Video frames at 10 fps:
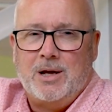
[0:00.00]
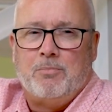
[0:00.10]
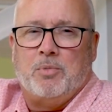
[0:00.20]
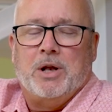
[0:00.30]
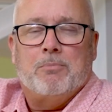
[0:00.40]

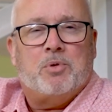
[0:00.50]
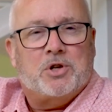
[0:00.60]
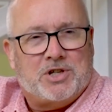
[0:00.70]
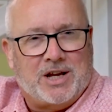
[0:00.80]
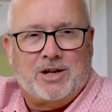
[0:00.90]
but in
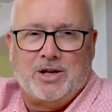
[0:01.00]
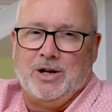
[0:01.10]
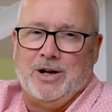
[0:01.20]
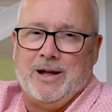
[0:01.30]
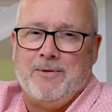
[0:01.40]

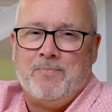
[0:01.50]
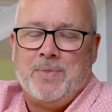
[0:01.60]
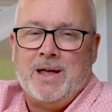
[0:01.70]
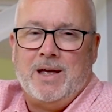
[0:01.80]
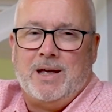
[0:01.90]
particularly
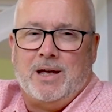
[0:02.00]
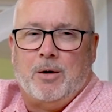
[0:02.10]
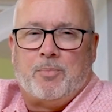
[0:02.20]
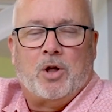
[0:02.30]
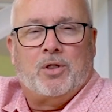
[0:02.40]

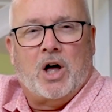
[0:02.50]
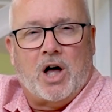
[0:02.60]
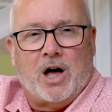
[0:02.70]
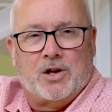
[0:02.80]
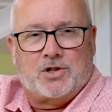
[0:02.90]
upon the
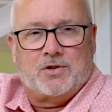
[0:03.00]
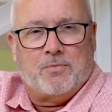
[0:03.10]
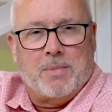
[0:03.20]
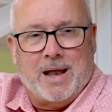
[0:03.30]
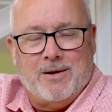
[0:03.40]
hearts of
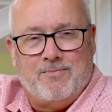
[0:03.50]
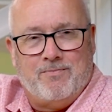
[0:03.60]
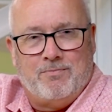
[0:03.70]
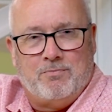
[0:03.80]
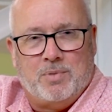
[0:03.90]
men.
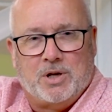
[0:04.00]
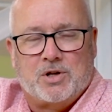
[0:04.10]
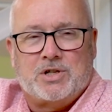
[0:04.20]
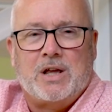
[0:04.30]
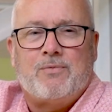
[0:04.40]

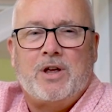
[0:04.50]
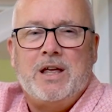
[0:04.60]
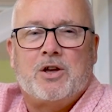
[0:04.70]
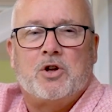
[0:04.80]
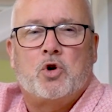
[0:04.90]
Because if he
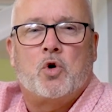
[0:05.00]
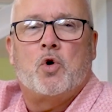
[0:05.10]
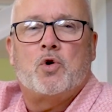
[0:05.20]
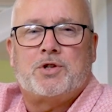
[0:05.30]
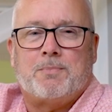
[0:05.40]
can
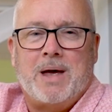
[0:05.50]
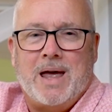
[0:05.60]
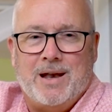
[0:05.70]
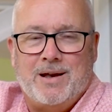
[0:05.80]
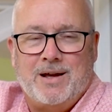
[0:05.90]
cause
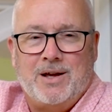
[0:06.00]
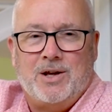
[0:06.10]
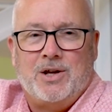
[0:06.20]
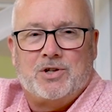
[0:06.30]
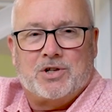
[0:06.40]
men
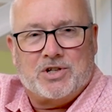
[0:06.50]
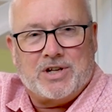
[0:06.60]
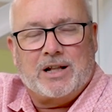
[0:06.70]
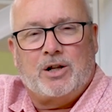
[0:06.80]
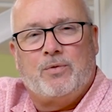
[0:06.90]
to
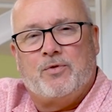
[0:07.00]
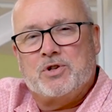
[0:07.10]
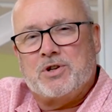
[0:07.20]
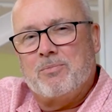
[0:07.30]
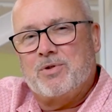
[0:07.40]
settle for
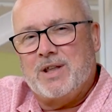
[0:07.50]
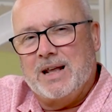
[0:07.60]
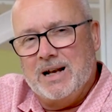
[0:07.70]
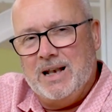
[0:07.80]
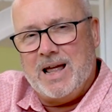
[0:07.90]

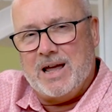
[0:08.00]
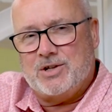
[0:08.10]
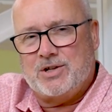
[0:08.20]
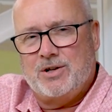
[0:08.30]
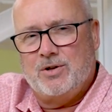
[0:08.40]
something
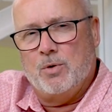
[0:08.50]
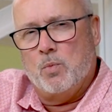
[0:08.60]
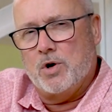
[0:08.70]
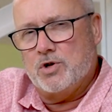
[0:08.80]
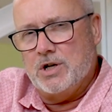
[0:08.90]
less than
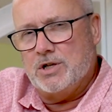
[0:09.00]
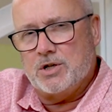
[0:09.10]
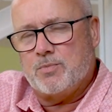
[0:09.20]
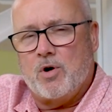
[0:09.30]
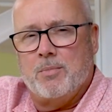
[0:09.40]
what
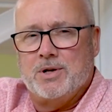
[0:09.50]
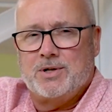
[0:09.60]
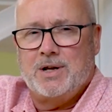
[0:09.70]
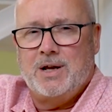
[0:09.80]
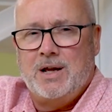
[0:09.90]
Jesus
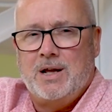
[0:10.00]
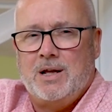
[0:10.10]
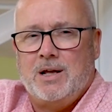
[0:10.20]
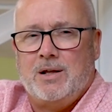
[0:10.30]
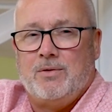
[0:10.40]
promised,
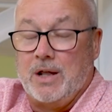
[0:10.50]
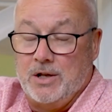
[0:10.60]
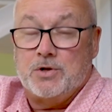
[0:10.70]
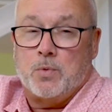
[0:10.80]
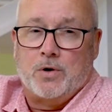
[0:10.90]
then
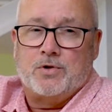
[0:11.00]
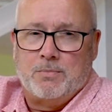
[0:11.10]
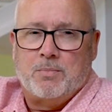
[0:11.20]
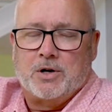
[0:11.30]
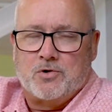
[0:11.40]
this world's
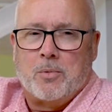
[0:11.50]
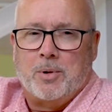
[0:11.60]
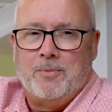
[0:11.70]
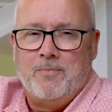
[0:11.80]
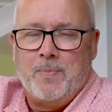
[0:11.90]
in big trouble.